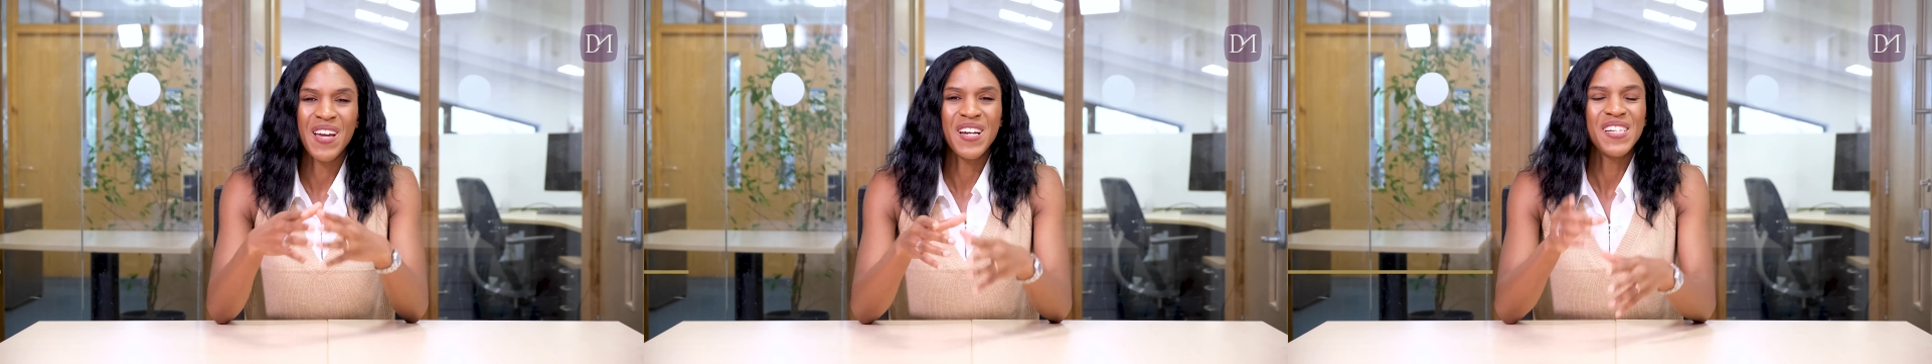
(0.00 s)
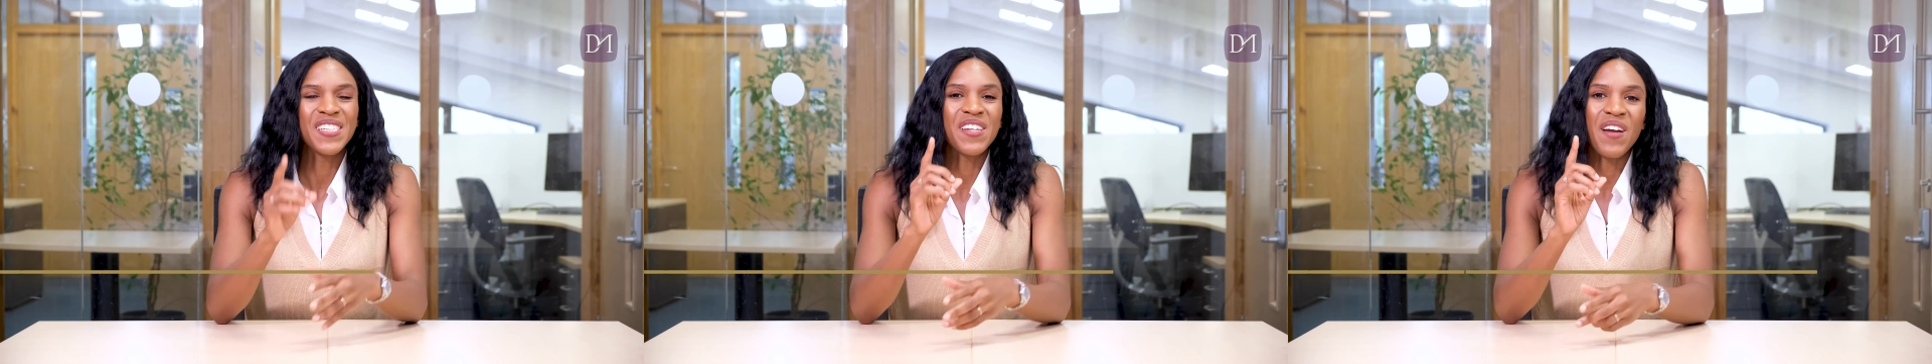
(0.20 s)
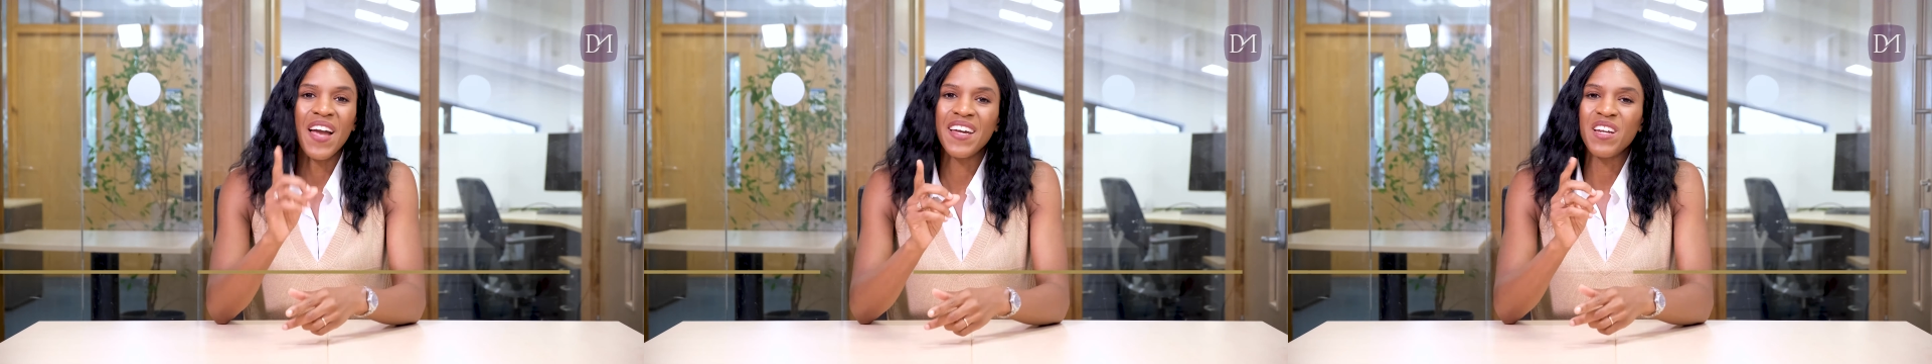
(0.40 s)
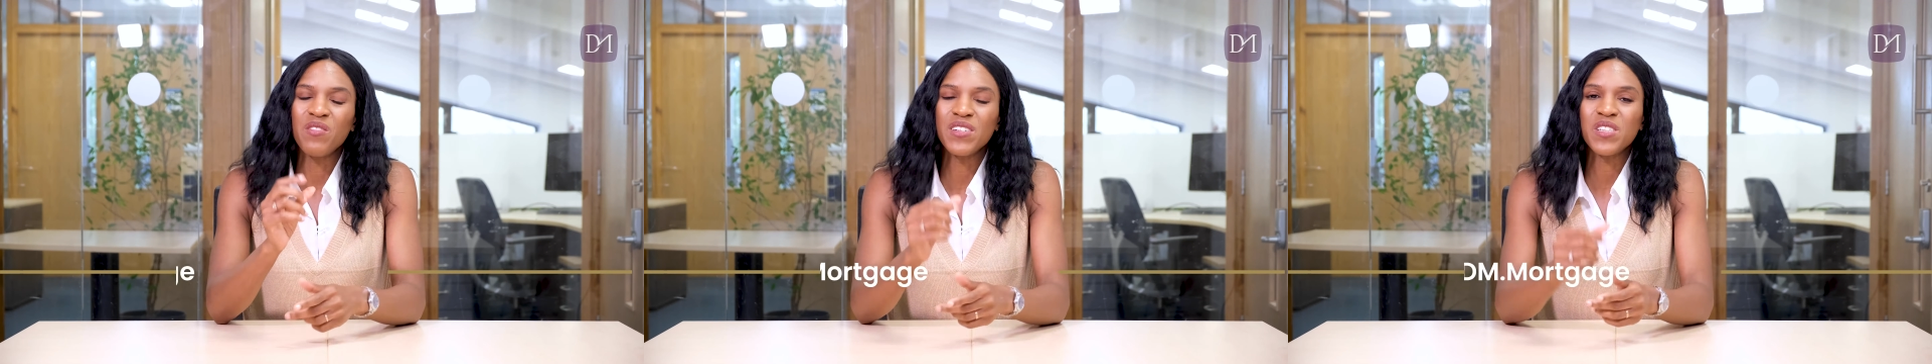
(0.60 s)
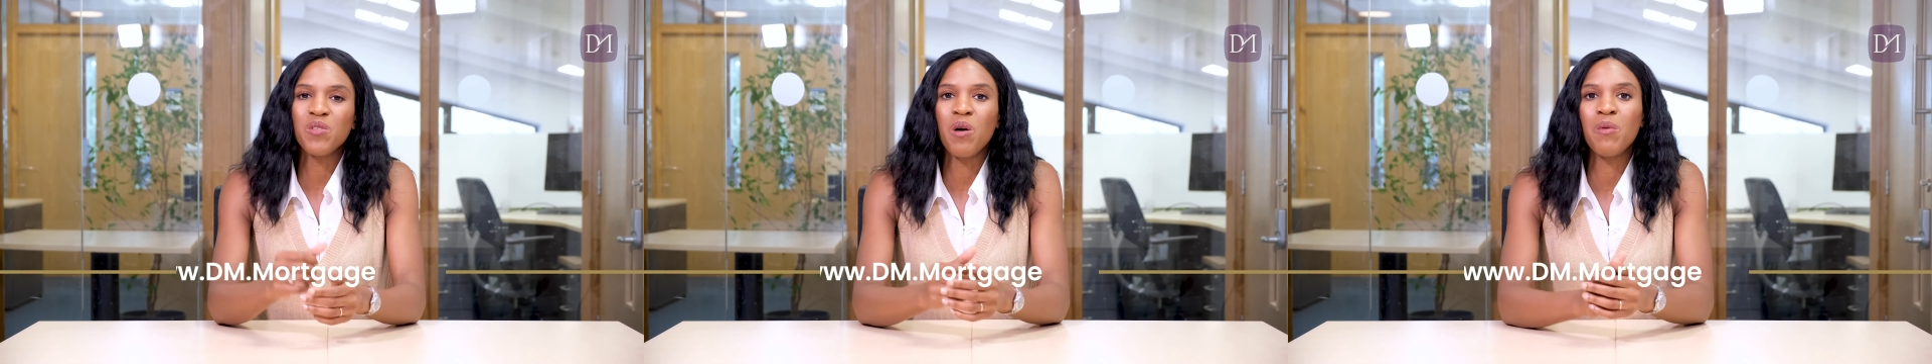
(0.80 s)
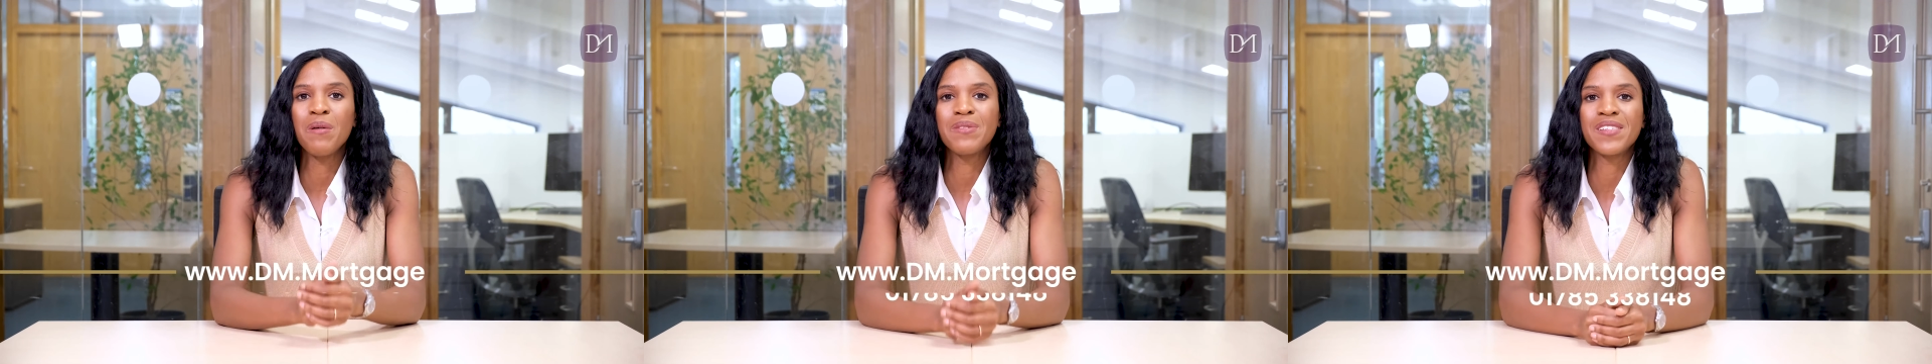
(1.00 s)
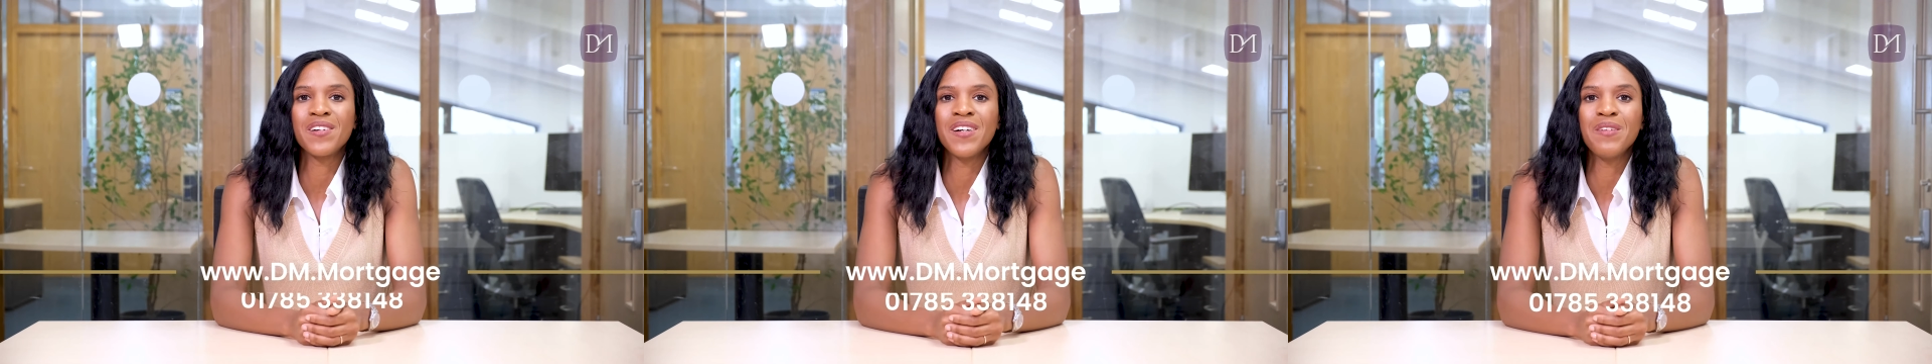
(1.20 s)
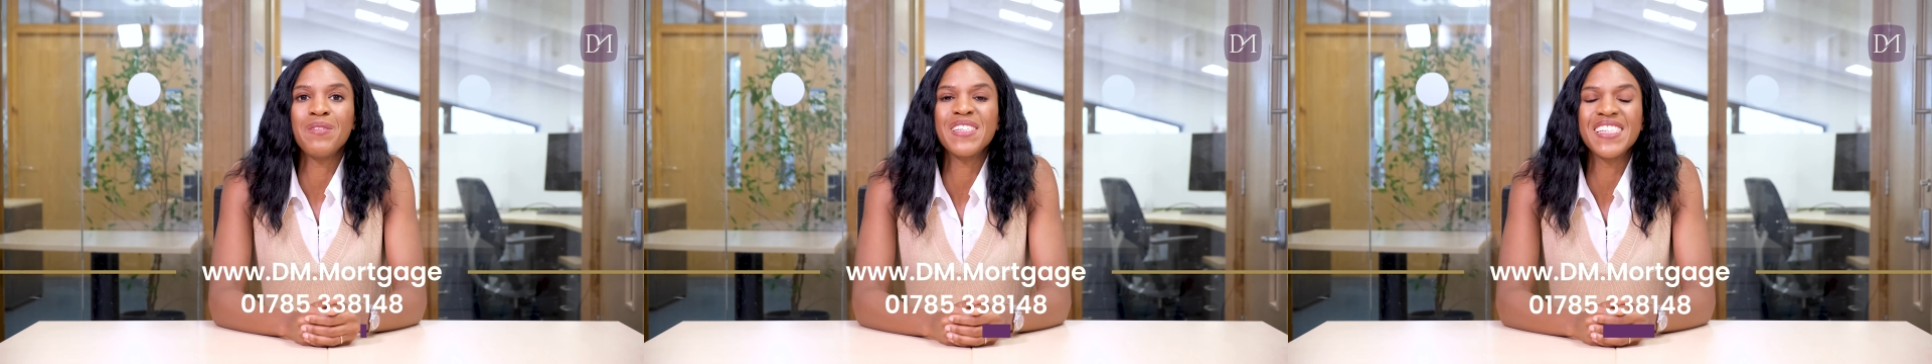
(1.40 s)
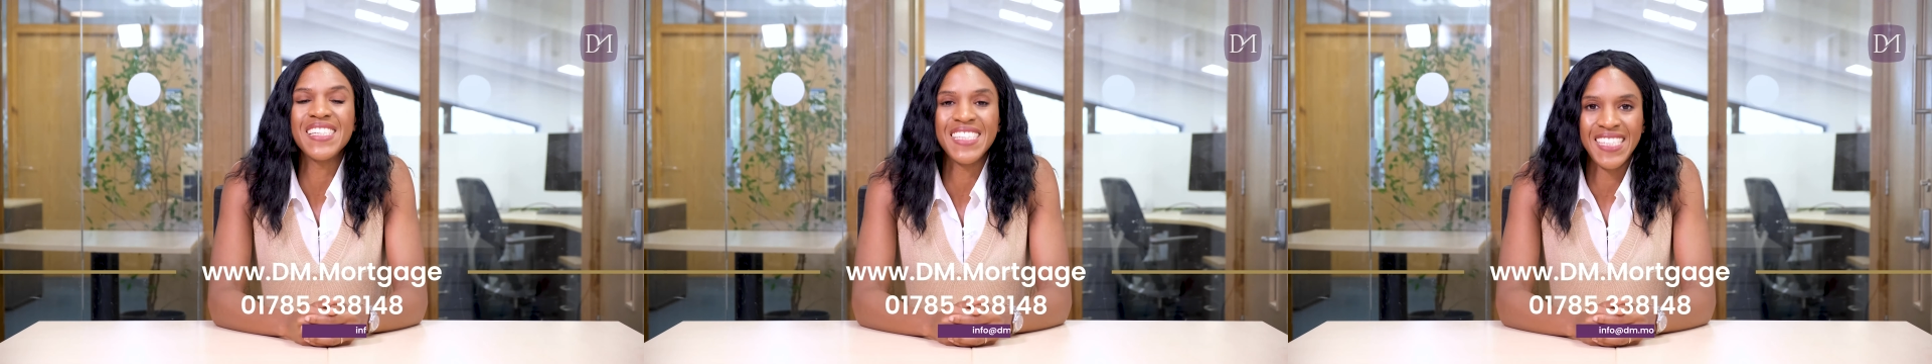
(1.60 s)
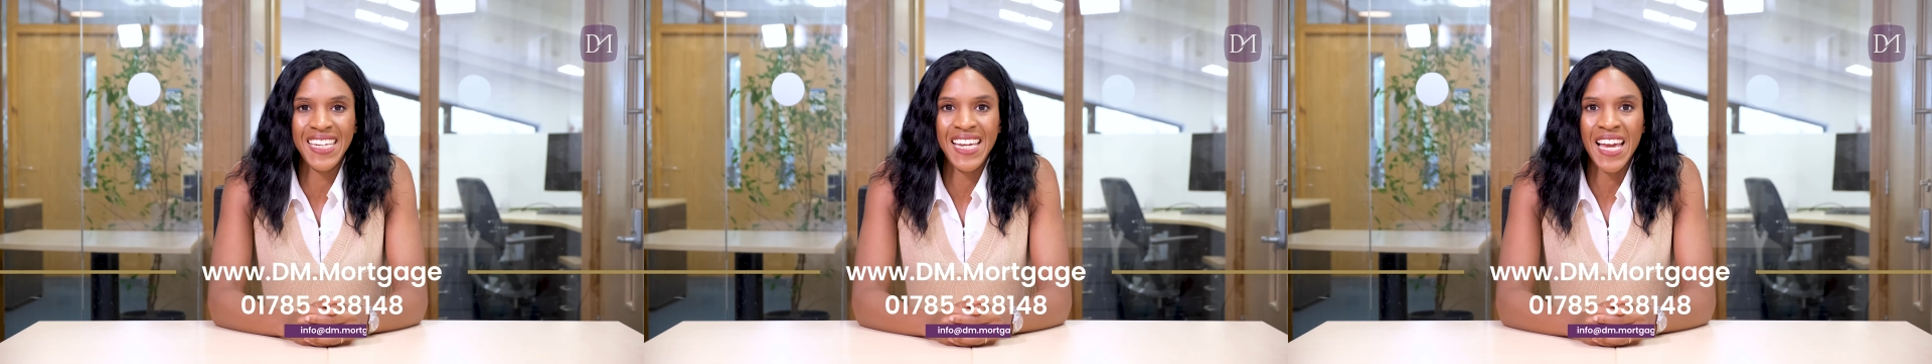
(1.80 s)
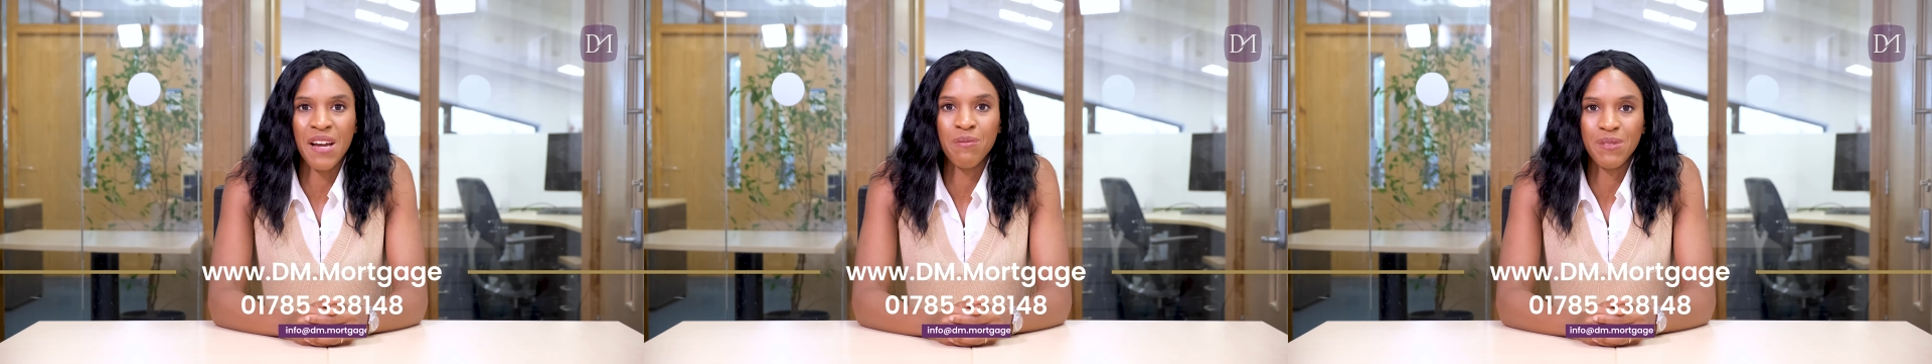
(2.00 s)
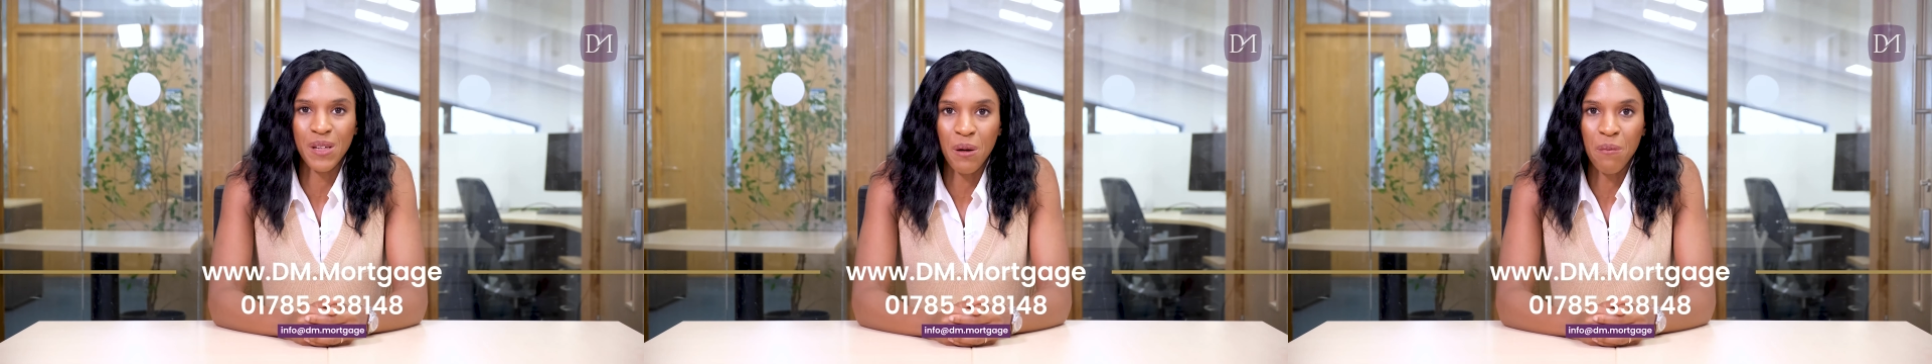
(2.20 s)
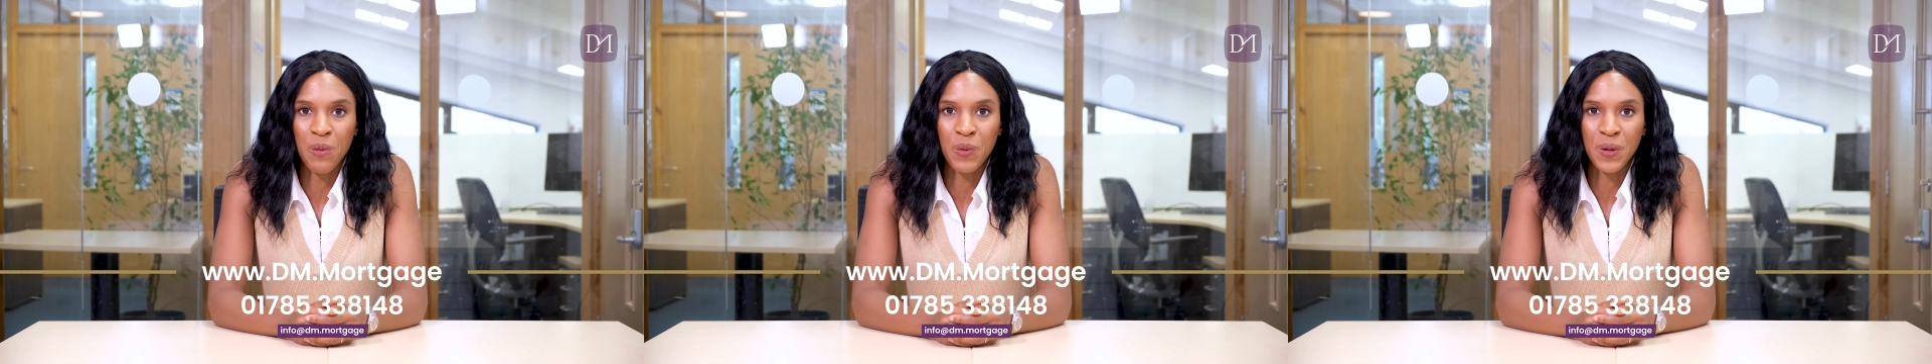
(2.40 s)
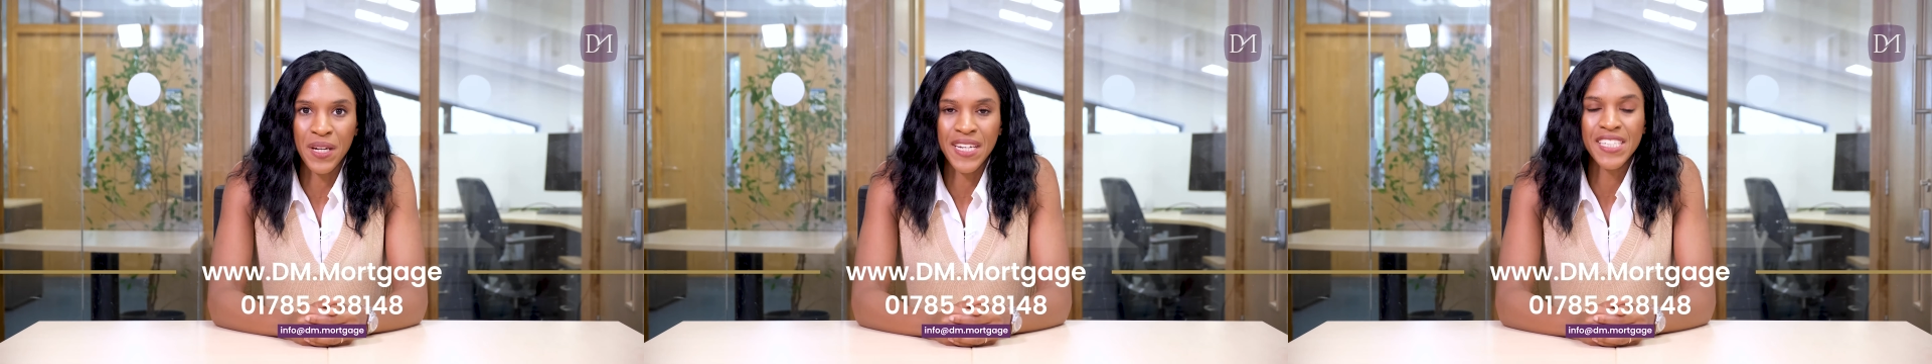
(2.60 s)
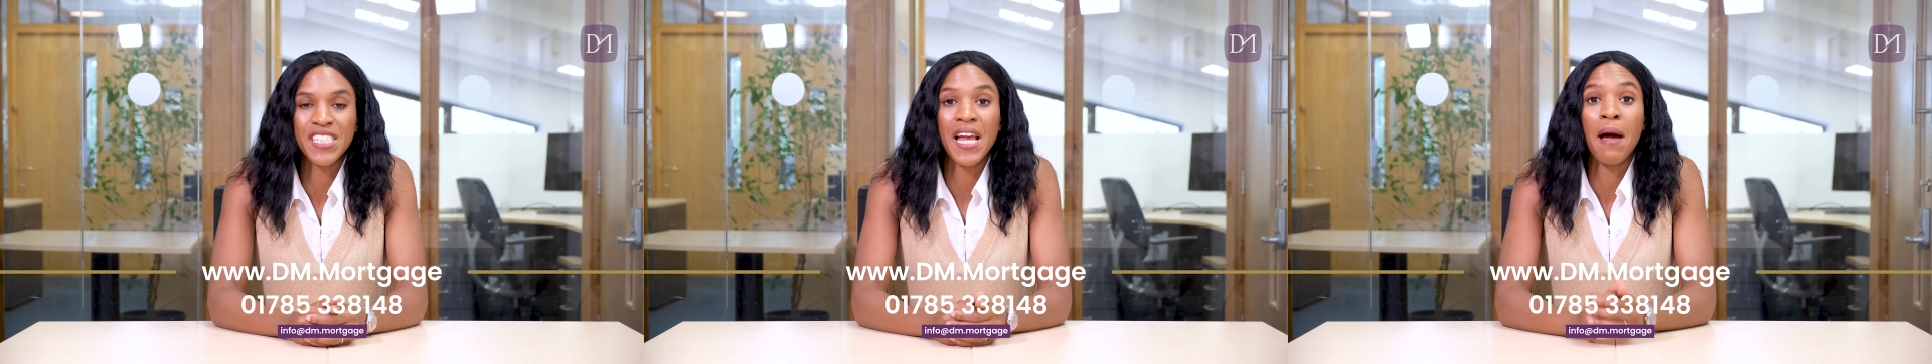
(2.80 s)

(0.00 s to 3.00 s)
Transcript: So head over to our website, which is dm.mortgage,